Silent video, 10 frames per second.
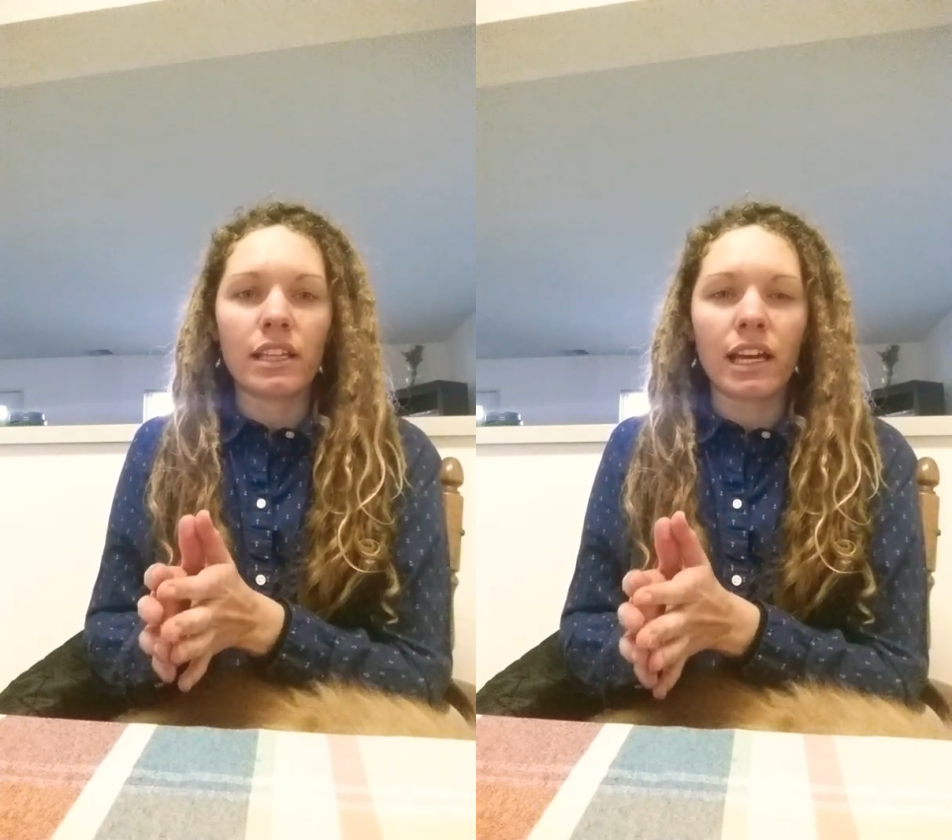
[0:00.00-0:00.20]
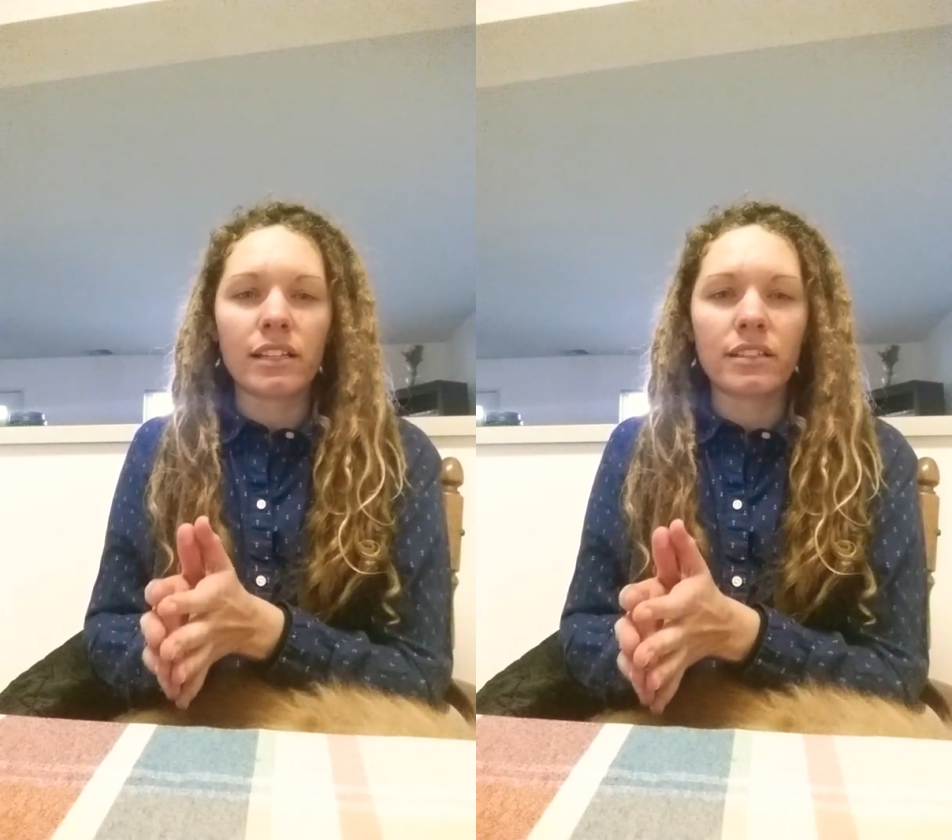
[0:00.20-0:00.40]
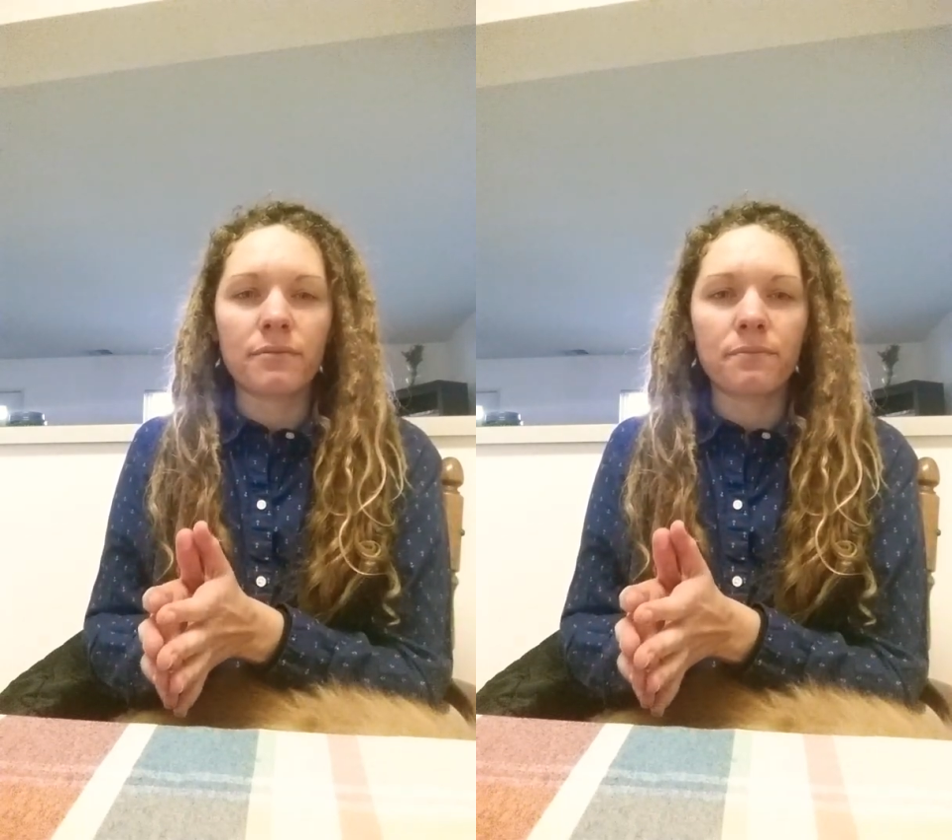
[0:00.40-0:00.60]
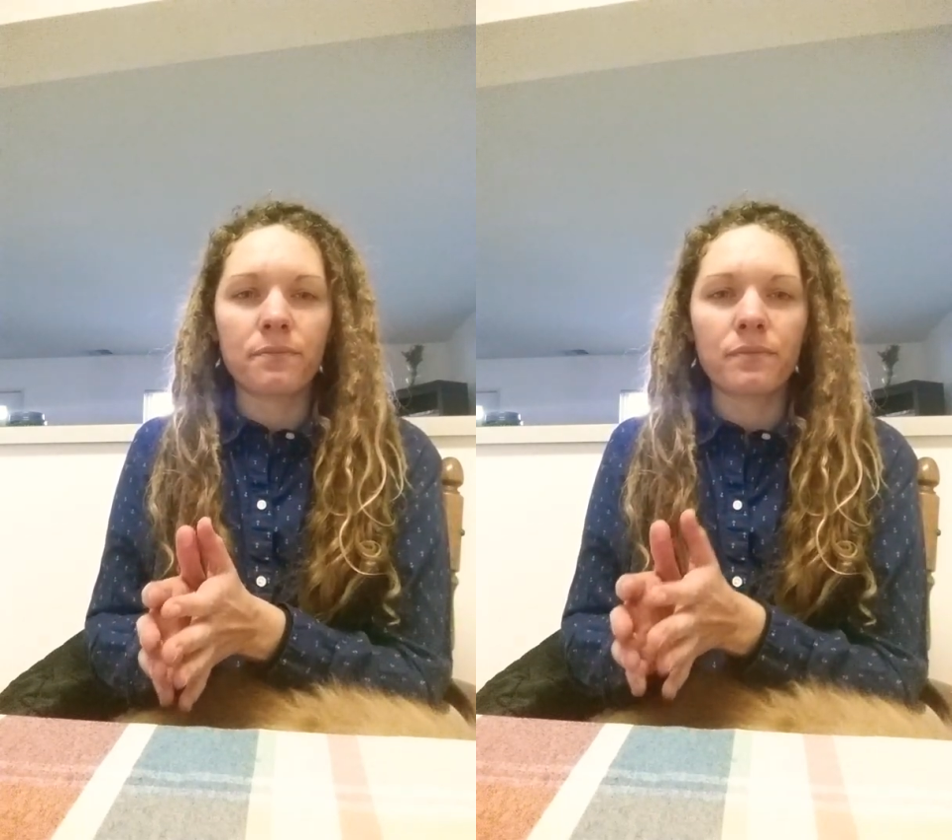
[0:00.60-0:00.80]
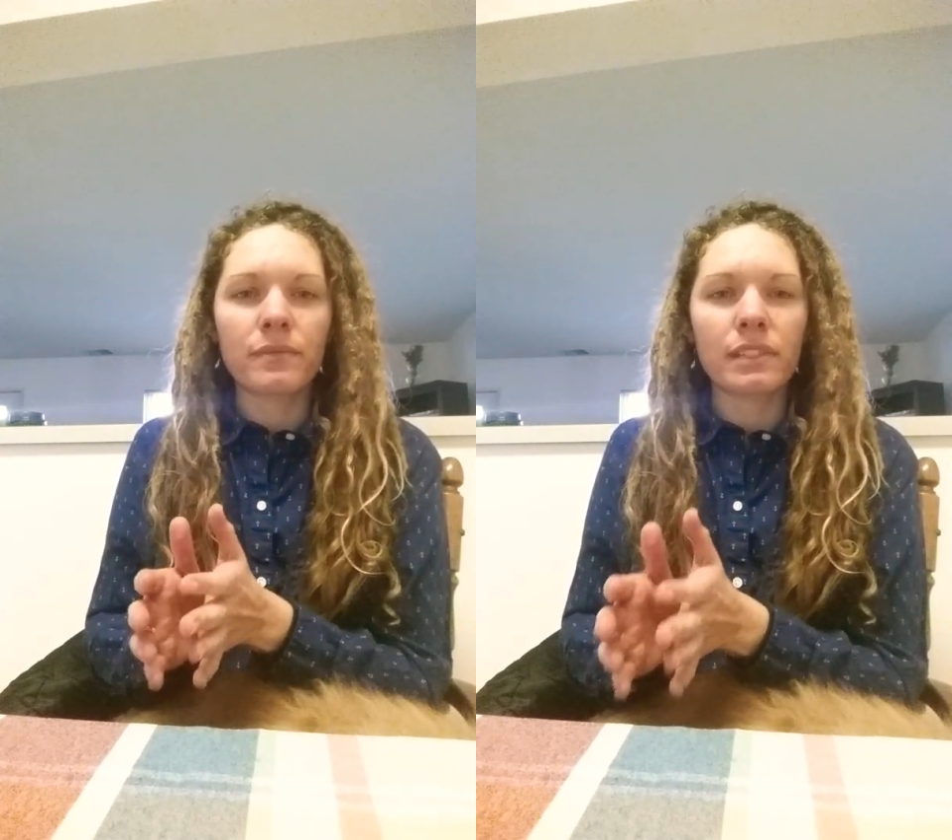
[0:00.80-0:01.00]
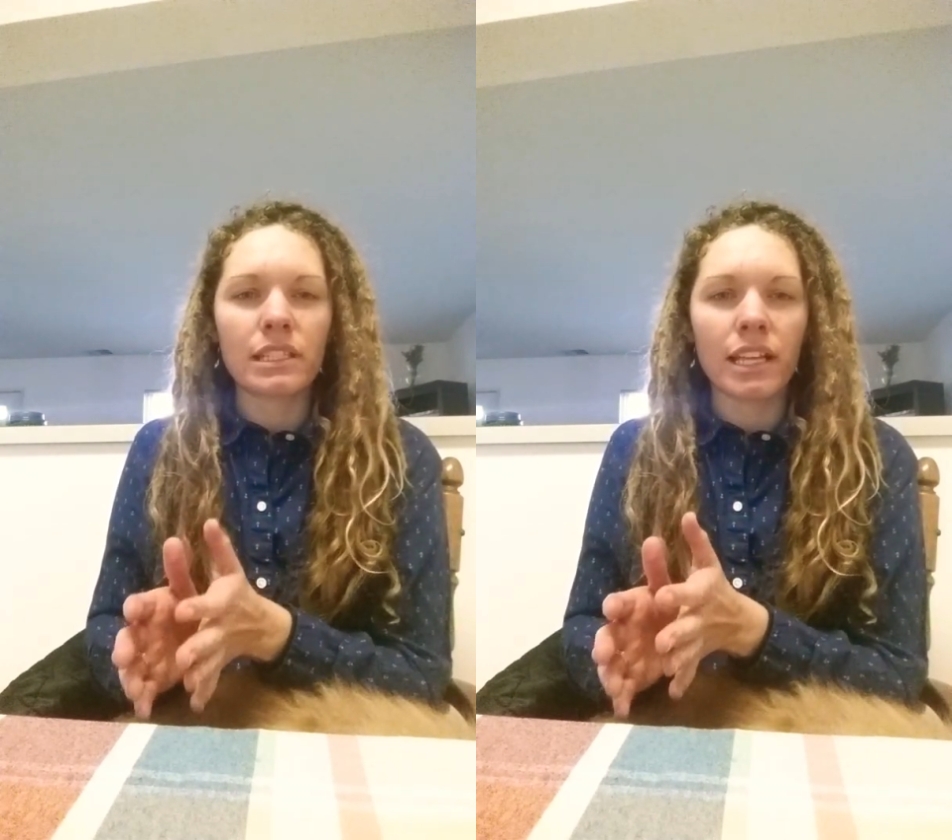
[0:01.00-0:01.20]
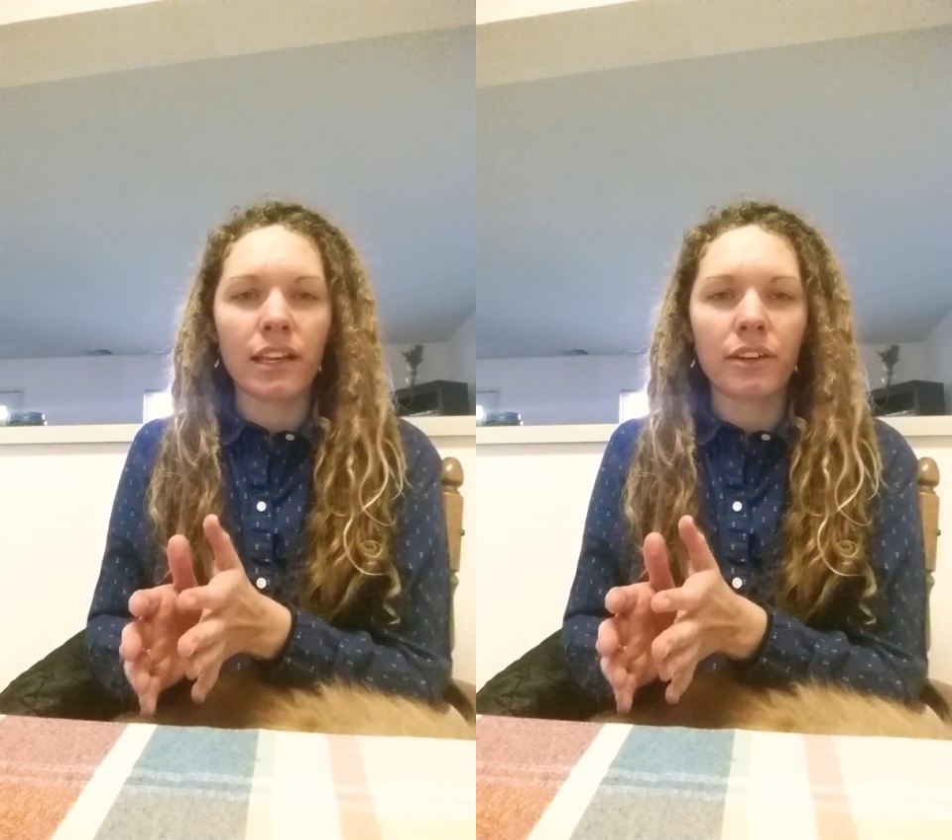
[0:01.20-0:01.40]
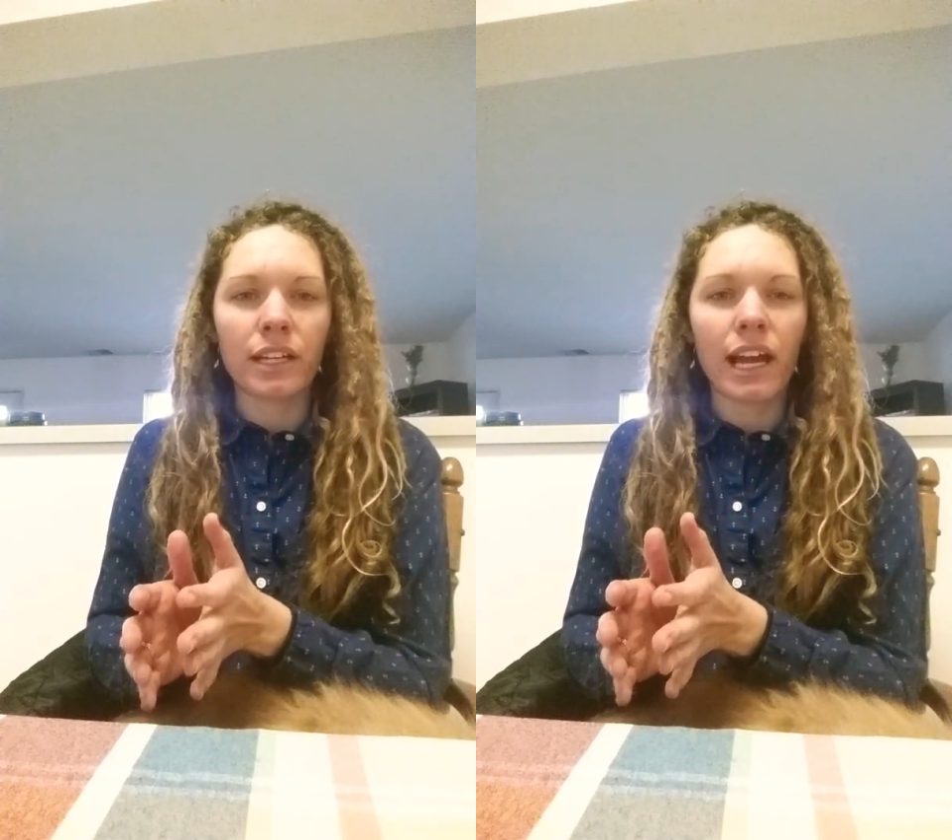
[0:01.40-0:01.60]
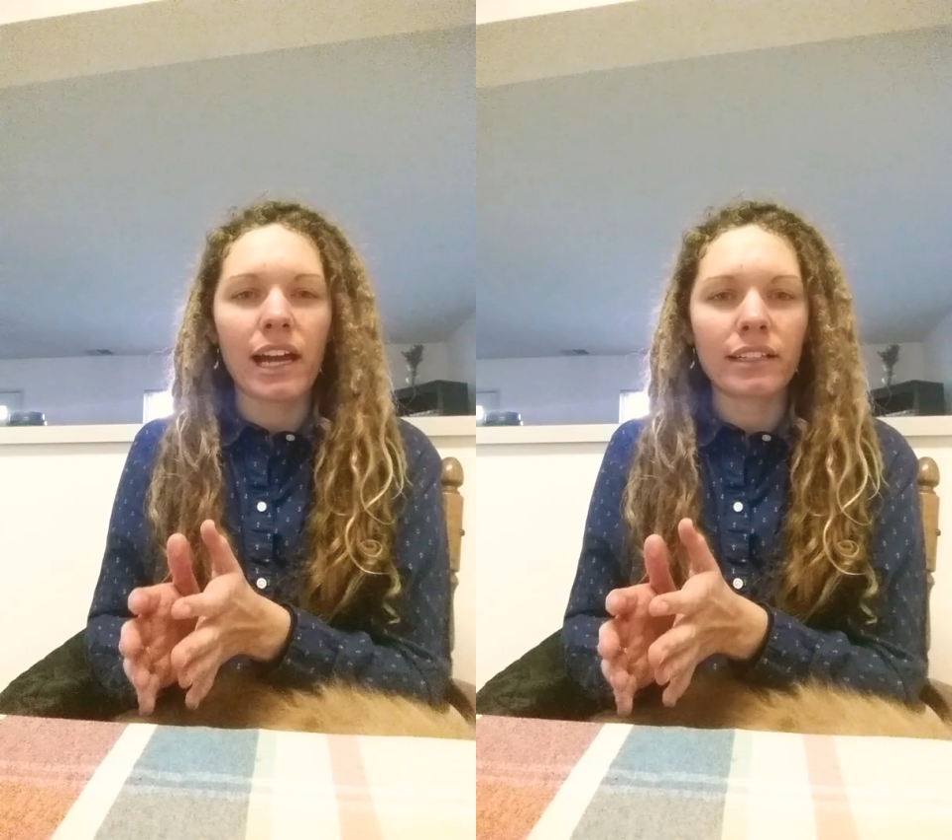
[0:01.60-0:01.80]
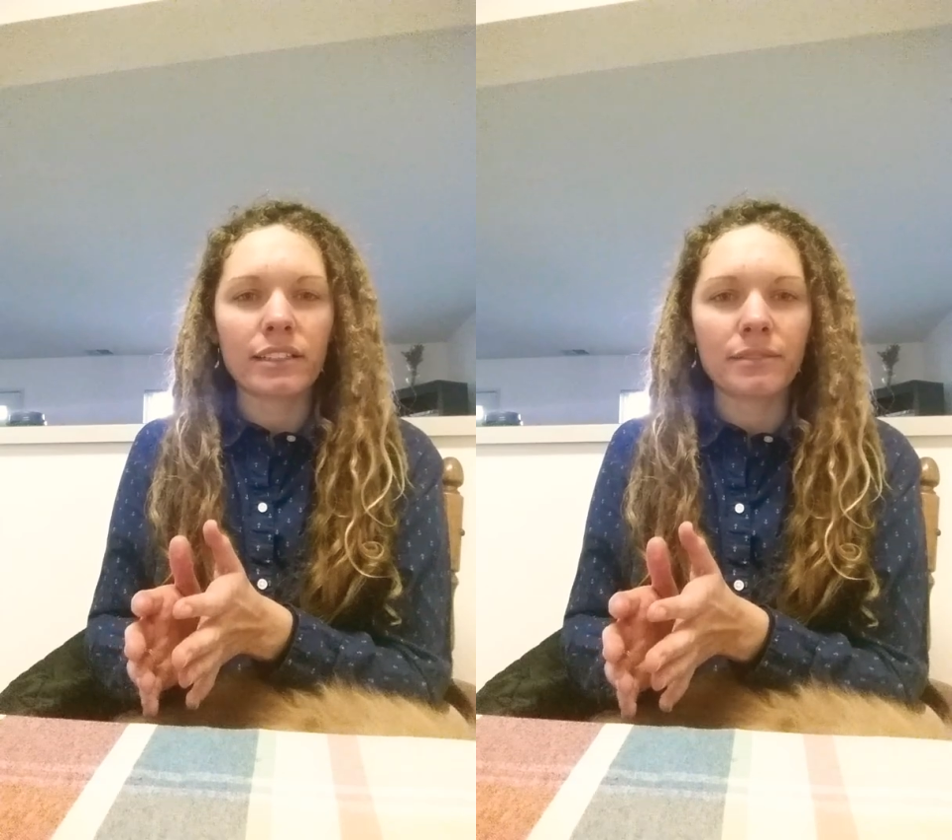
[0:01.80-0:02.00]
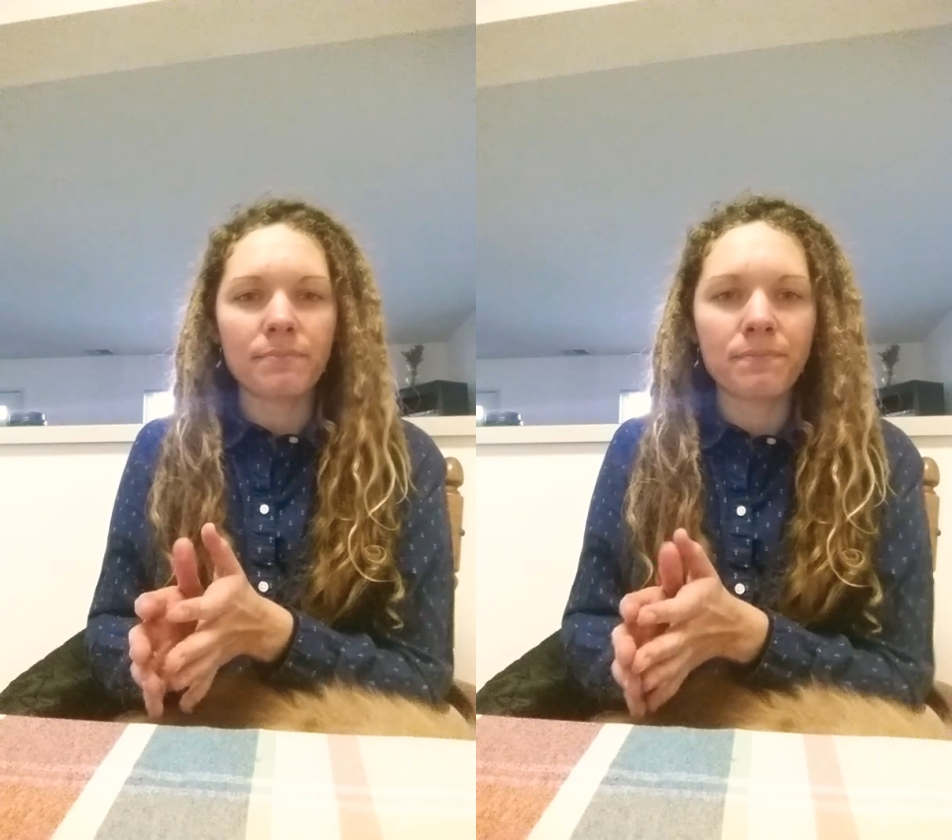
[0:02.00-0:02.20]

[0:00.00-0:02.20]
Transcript: that sacred act.